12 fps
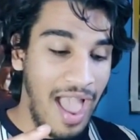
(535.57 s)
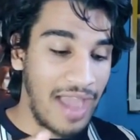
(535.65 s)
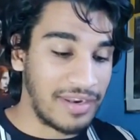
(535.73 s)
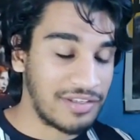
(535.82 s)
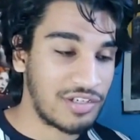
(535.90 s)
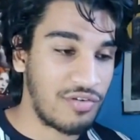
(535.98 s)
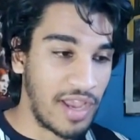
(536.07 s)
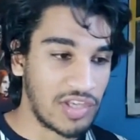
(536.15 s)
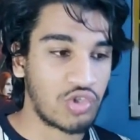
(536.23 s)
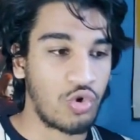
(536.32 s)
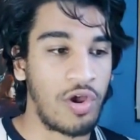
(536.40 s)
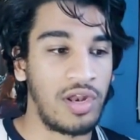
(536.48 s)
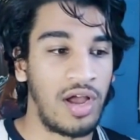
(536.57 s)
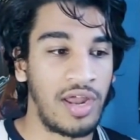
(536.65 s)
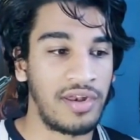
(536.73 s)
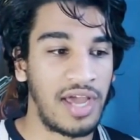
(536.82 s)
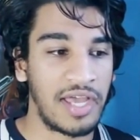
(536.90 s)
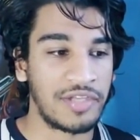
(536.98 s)
and integrate a
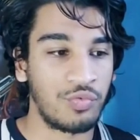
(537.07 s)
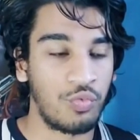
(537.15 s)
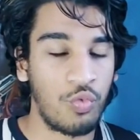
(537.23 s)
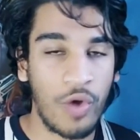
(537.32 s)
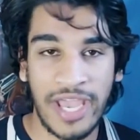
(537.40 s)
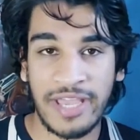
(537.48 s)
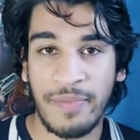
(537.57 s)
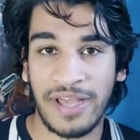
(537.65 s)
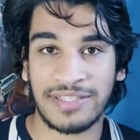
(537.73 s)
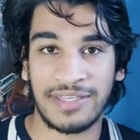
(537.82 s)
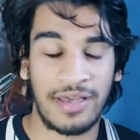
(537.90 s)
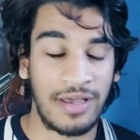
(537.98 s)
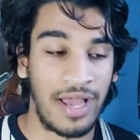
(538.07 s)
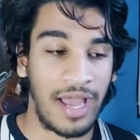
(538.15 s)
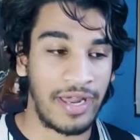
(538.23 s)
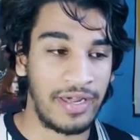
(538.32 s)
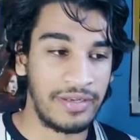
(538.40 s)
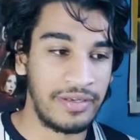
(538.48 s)
storyline that is way better
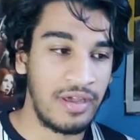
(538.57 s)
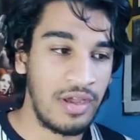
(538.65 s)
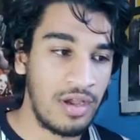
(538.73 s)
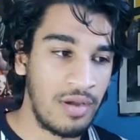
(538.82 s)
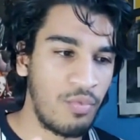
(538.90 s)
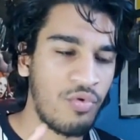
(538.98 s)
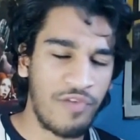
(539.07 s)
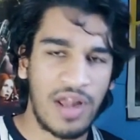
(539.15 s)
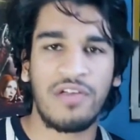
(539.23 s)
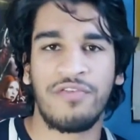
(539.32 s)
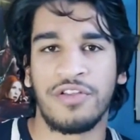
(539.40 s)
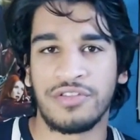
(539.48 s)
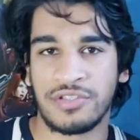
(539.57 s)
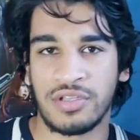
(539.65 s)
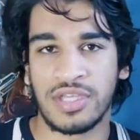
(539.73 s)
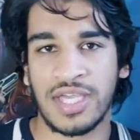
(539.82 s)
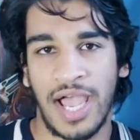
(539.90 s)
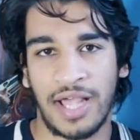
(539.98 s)
and more relevant to
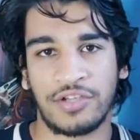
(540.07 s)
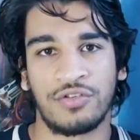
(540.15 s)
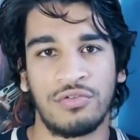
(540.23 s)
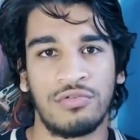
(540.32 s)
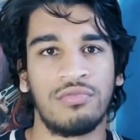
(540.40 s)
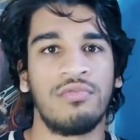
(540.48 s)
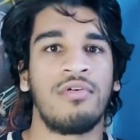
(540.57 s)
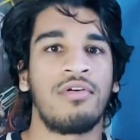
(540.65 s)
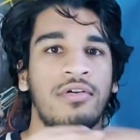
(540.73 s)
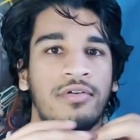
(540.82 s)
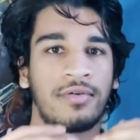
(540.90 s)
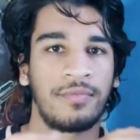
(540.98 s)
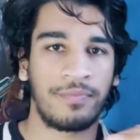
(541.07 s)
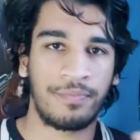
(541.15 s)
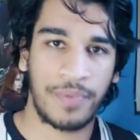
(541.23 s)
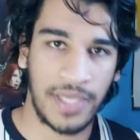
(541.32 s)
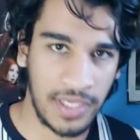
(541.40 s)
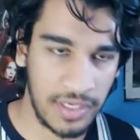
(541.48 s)
the actual
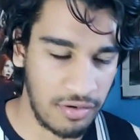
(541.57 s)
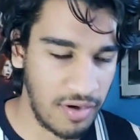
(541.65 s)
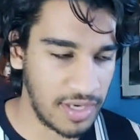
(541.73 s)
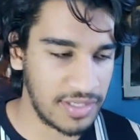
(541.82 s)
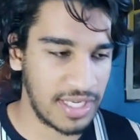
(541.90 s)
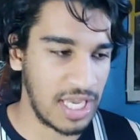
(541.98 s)
bigger grand